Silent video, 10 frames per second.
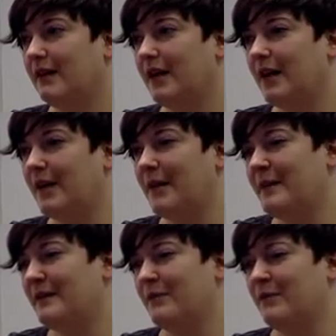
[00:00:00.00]
I
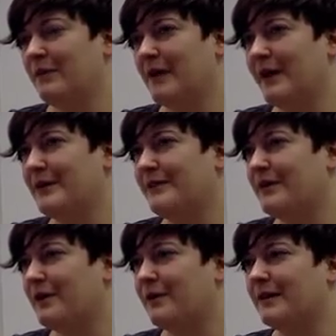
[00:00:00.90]
mean, I don't even
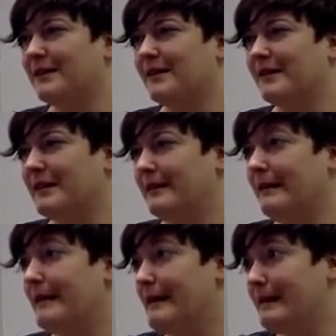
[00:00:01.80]
know if I'd say that he
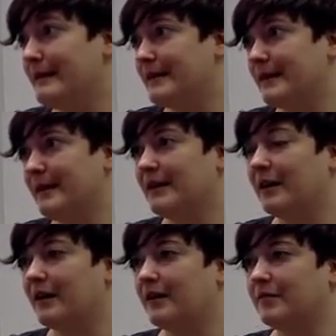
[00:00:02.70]
needs it.
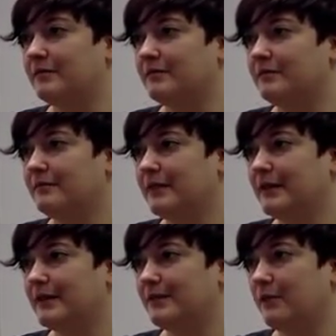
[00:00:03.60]
He
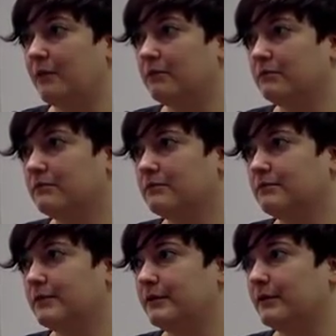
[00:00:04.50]
just won't
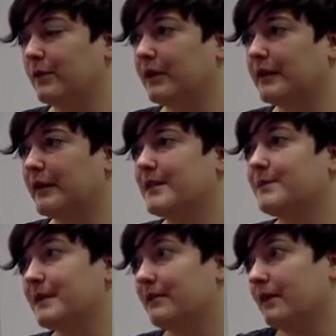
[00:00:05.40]
do the work unless I'm
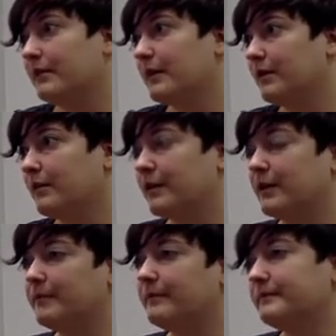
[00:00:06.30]
sitting right there with
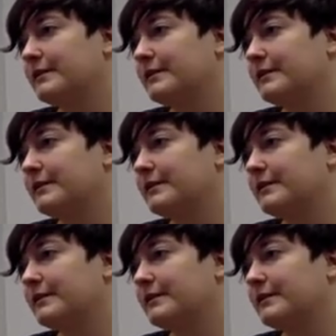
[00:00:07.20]
them.